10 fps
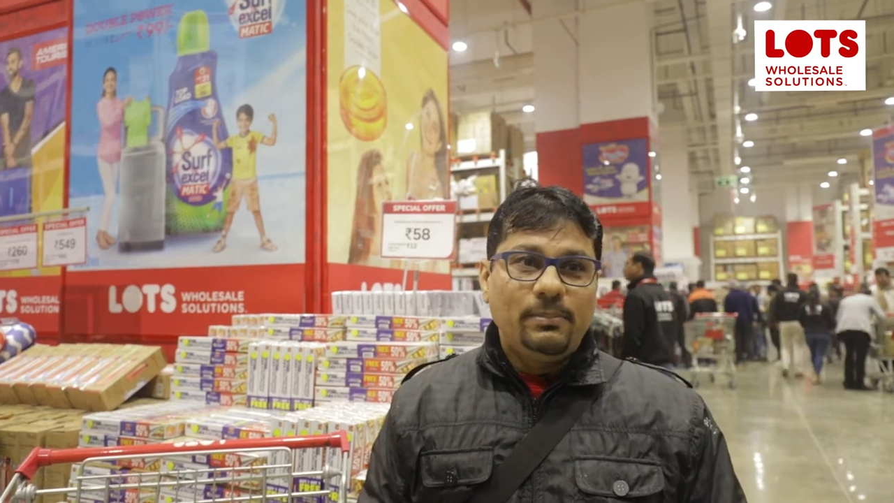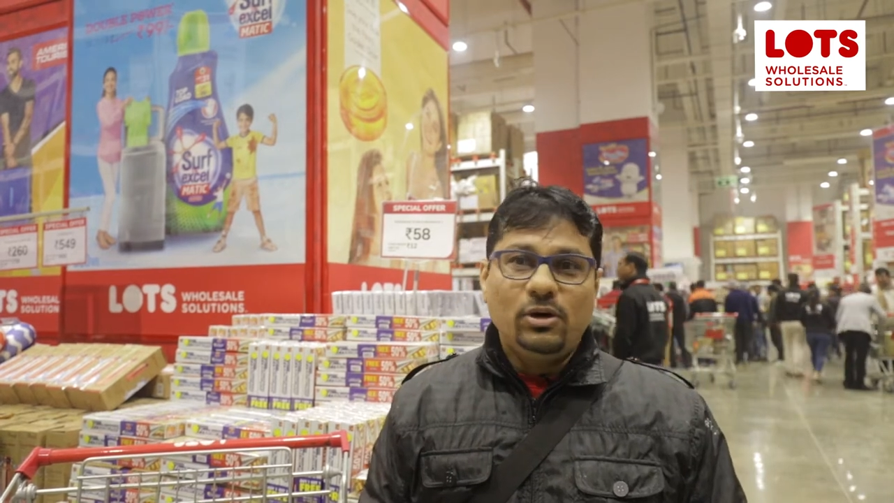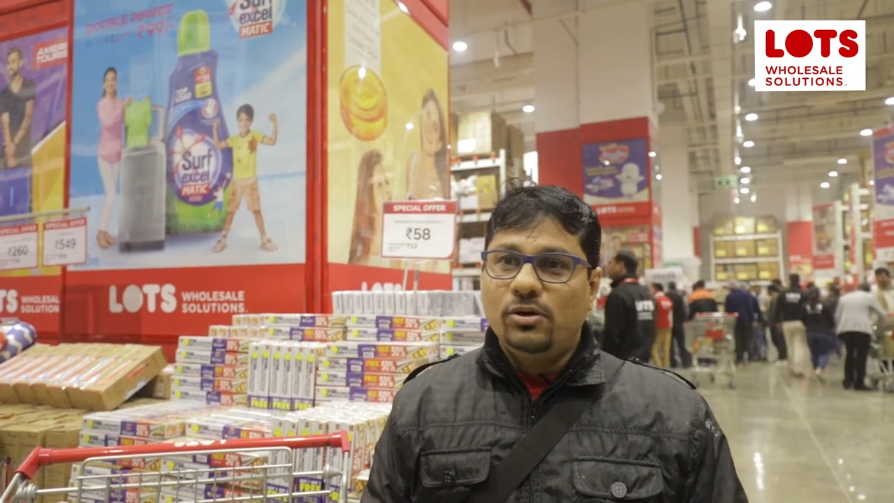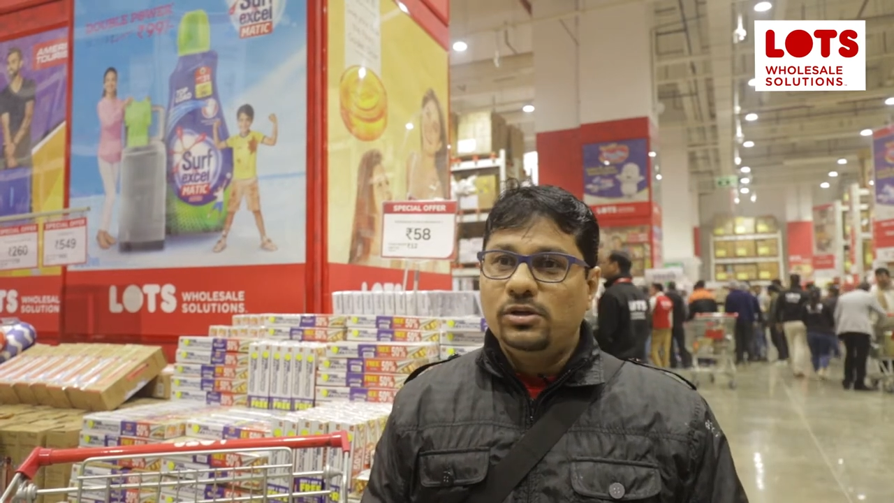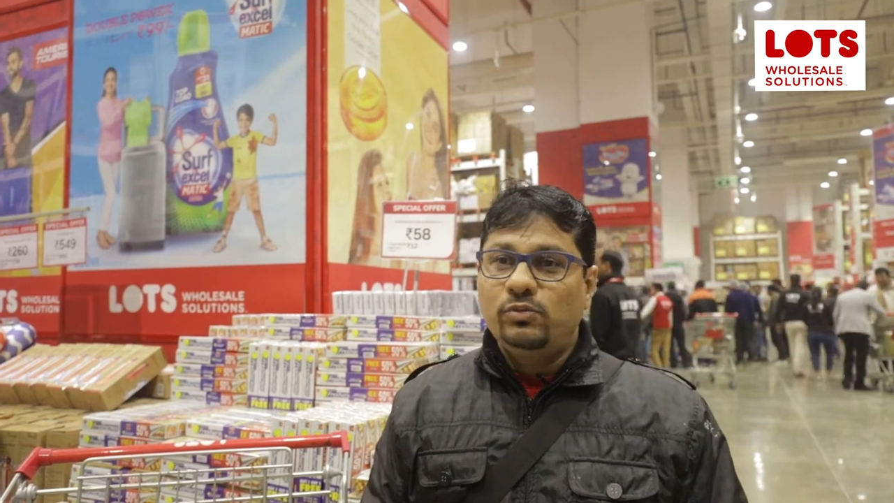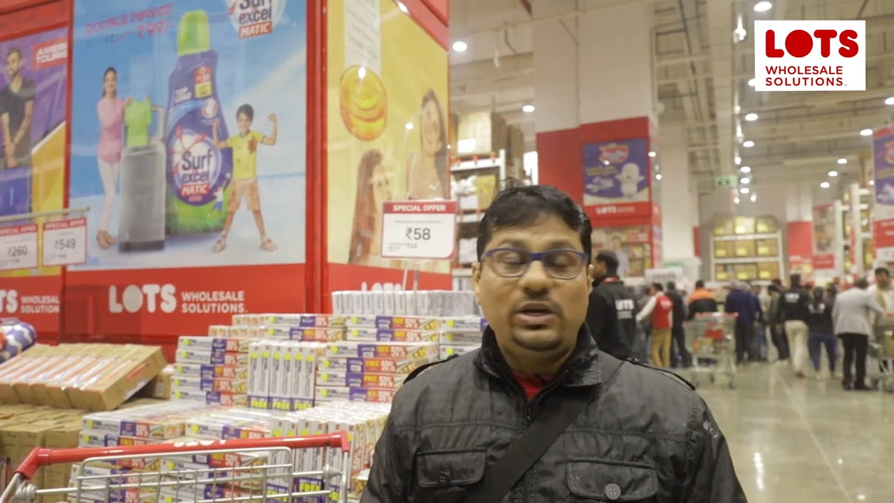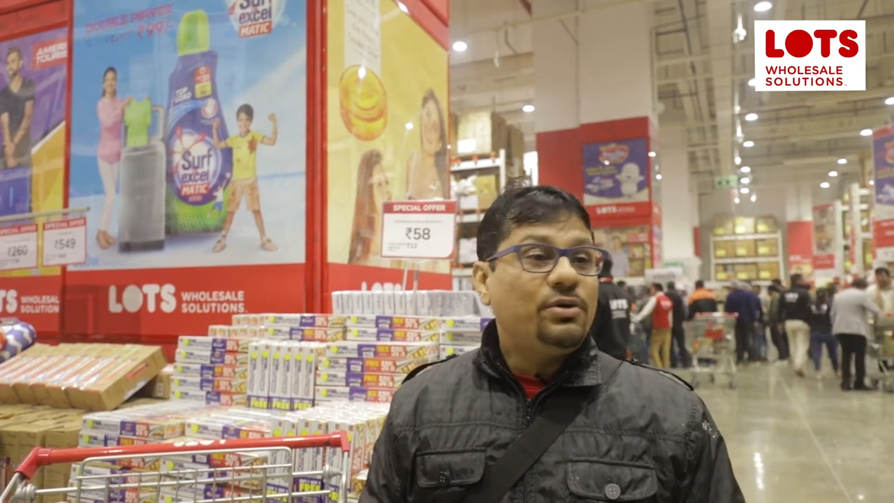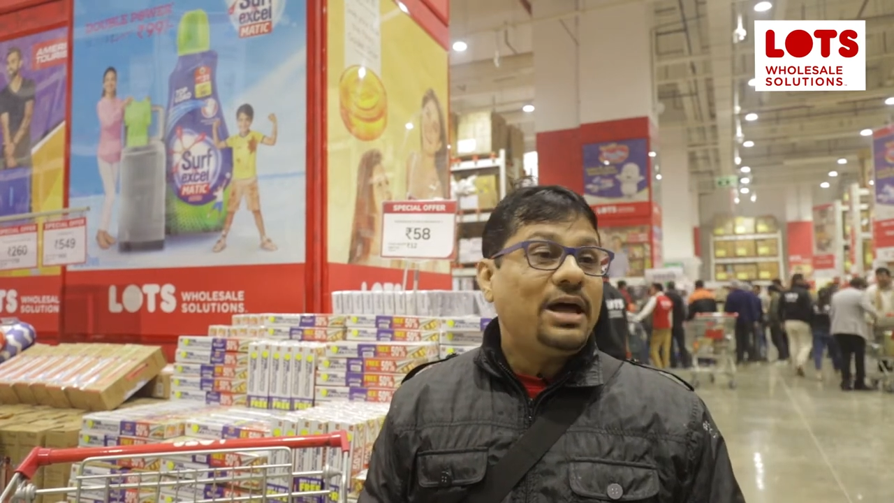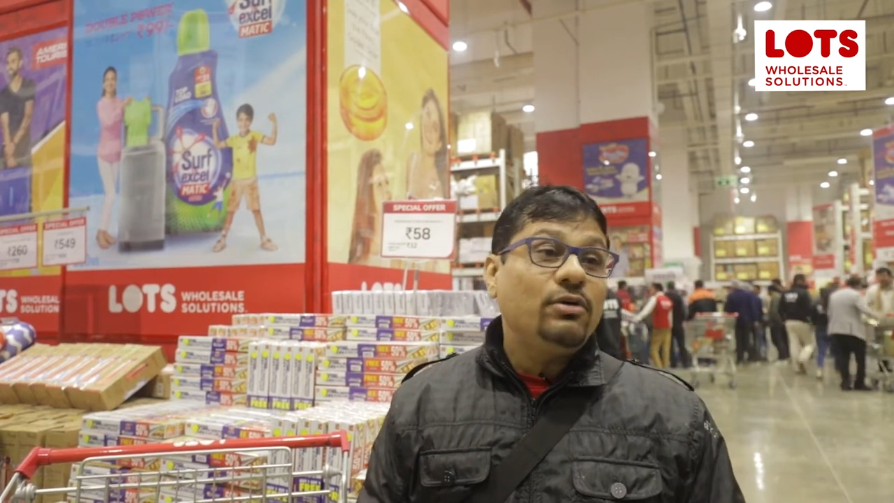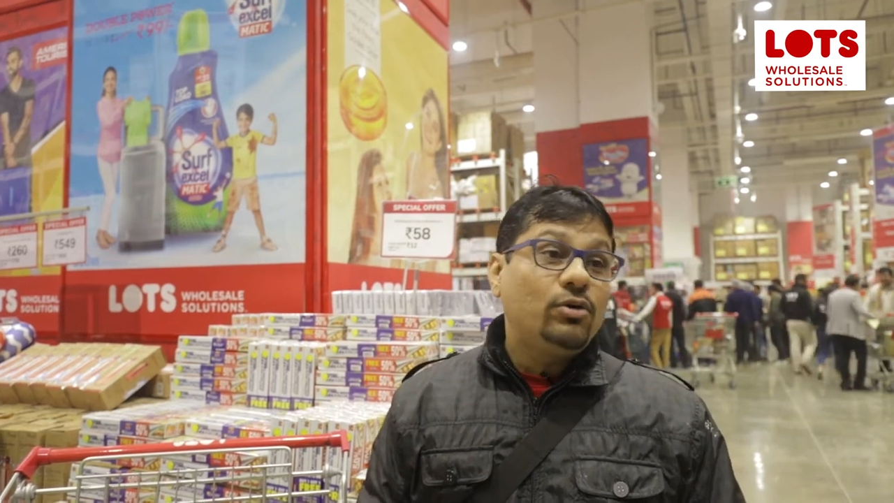because we
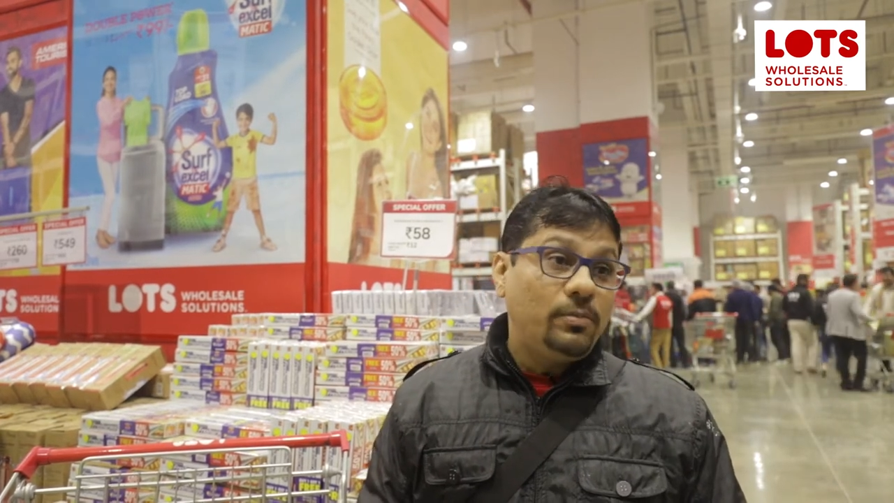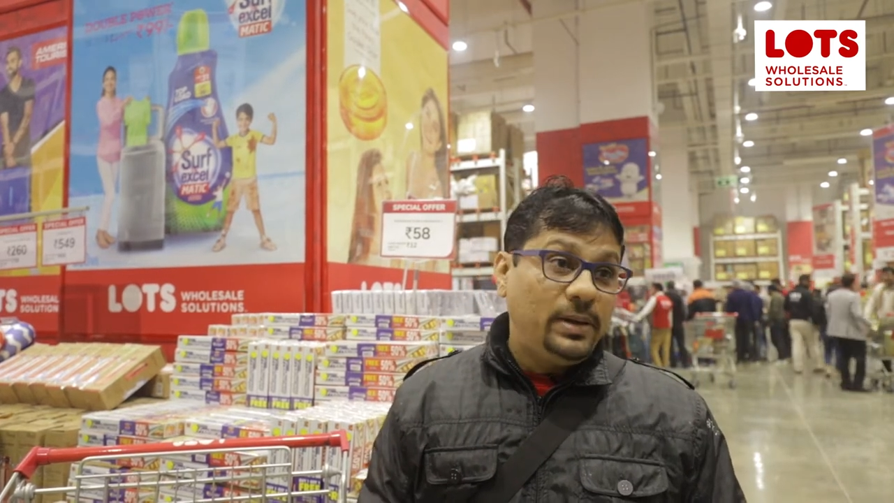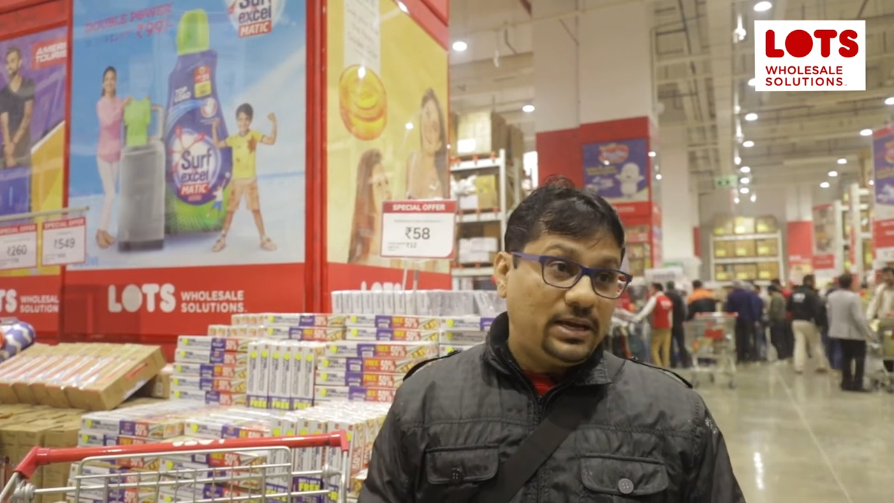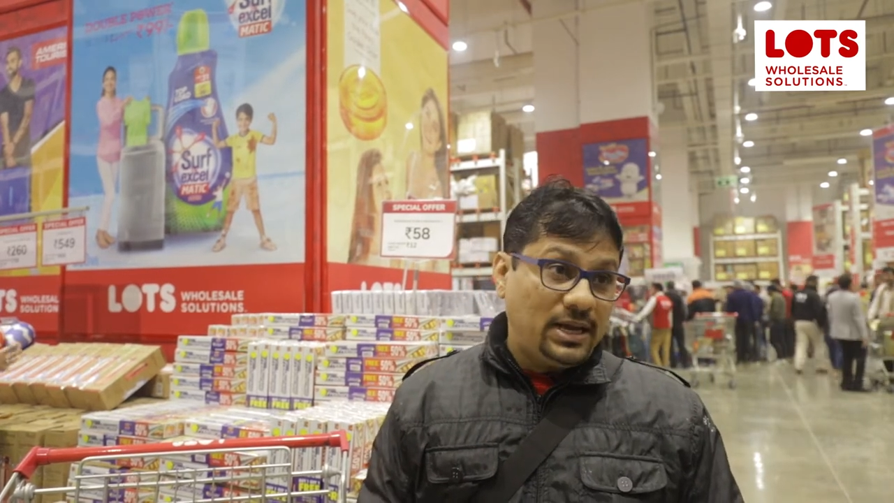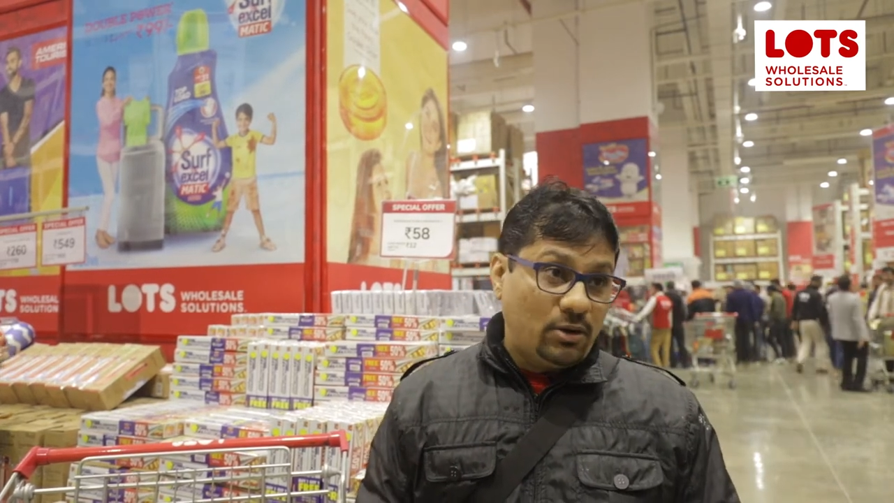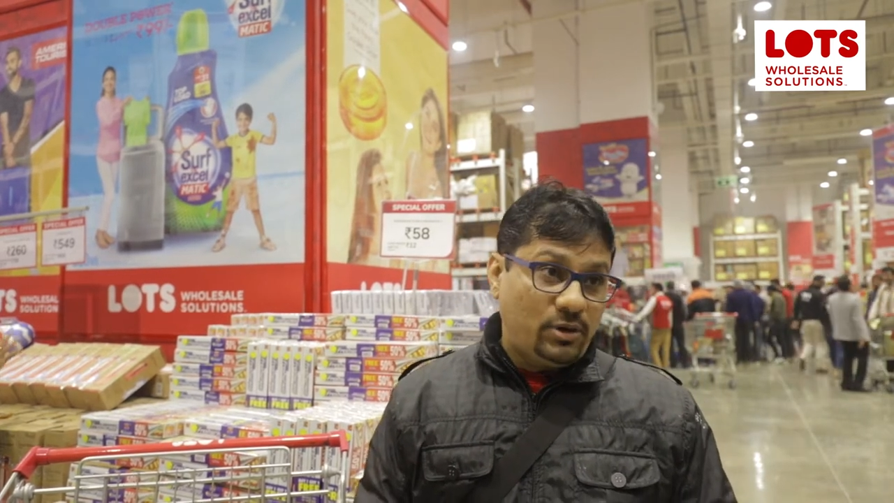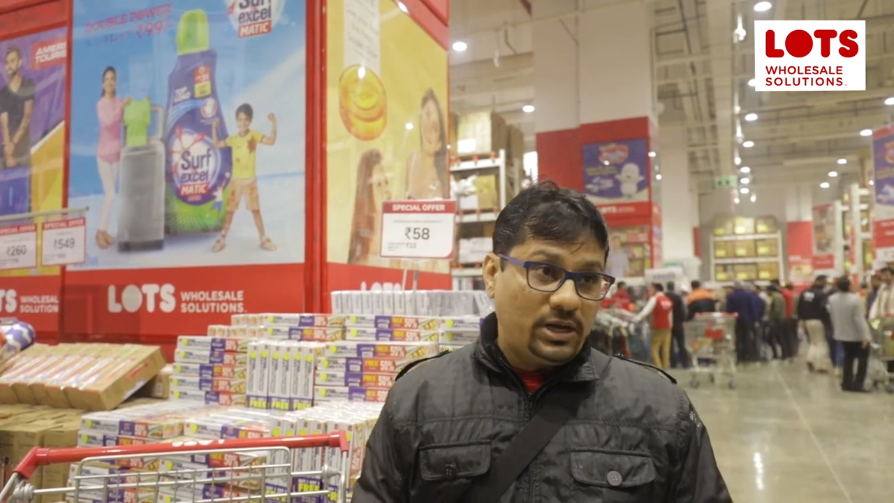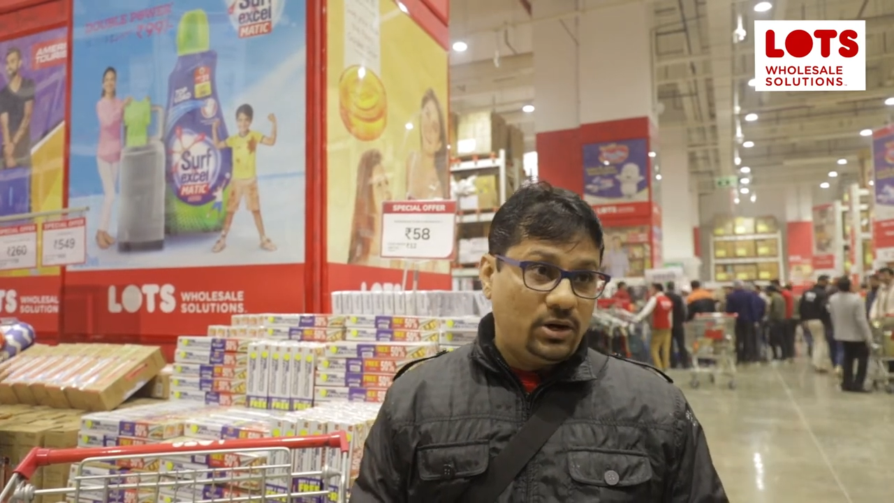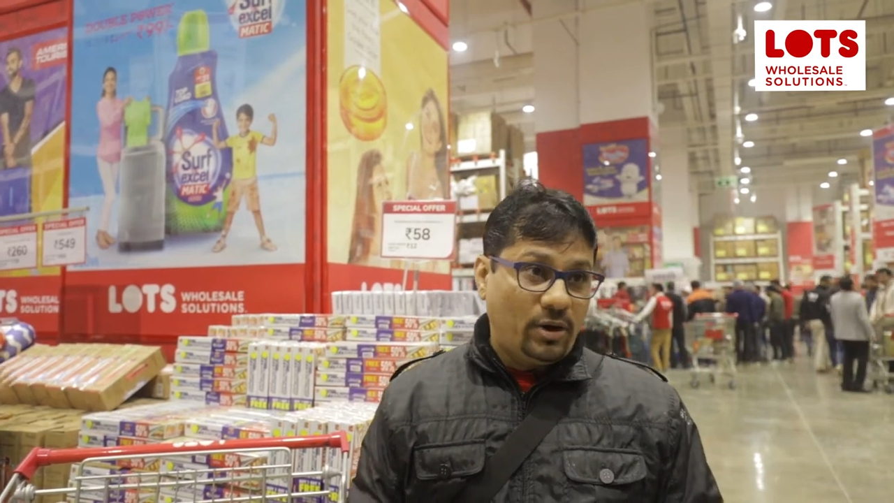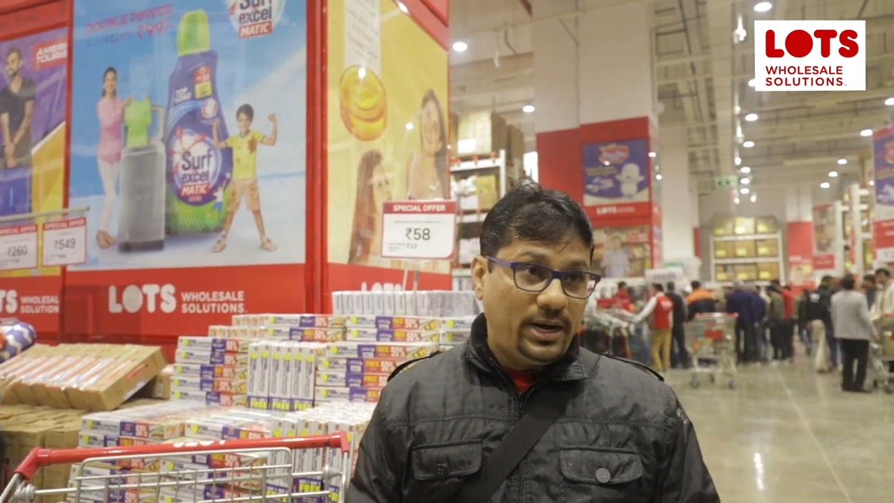don't have a good bakery out
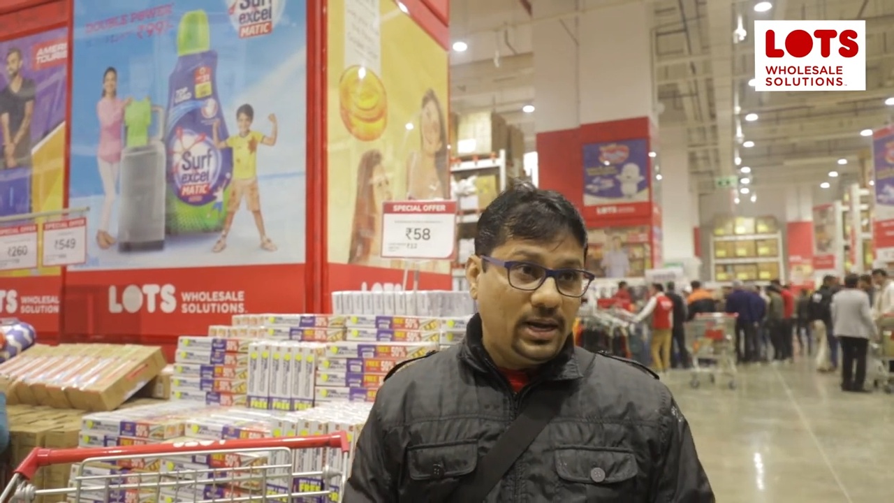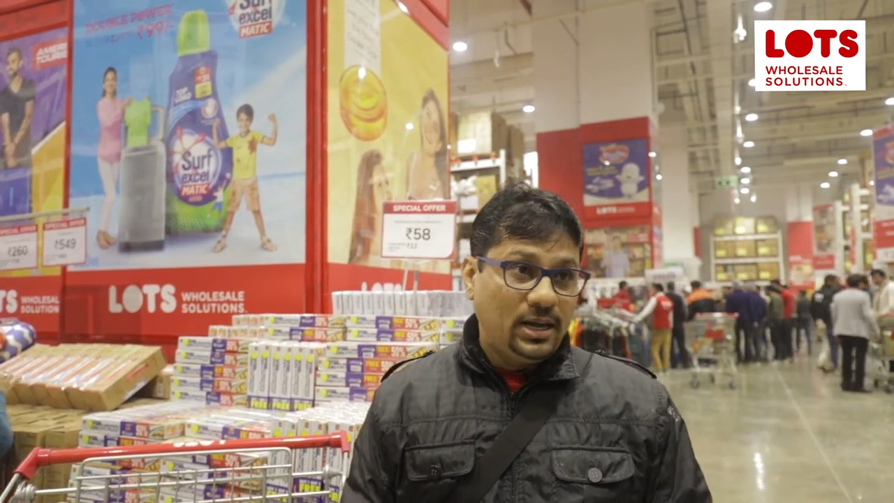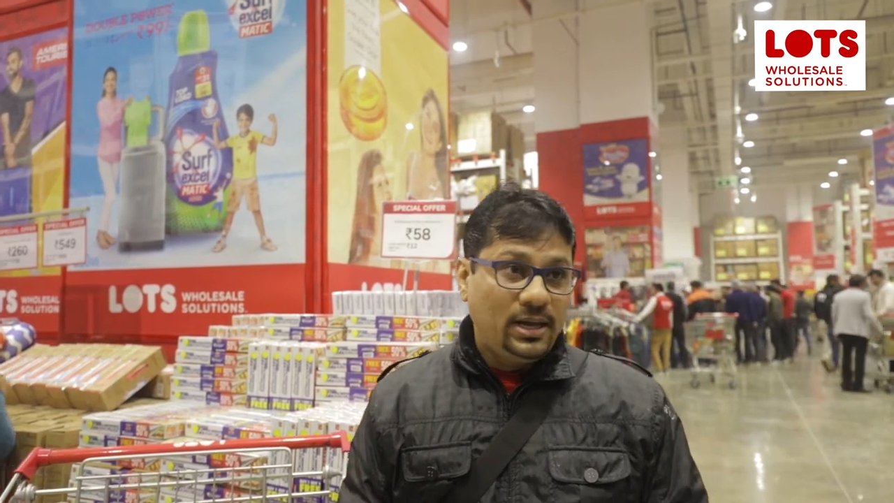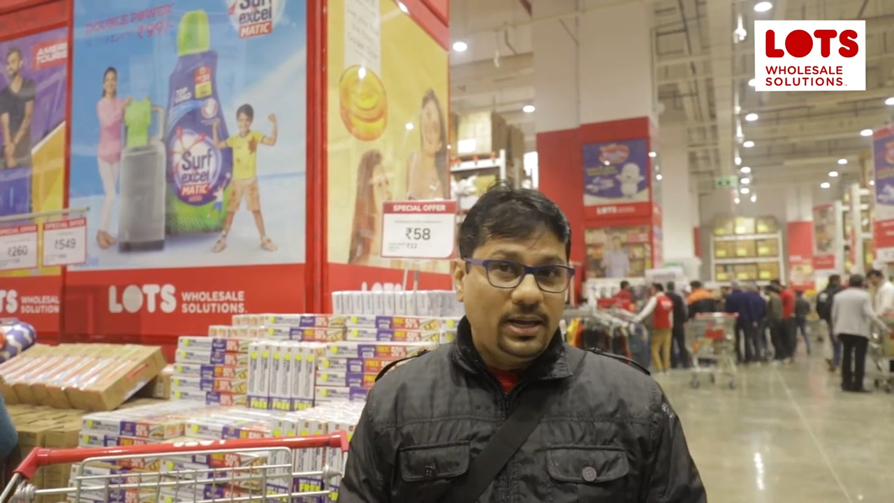here in Noida.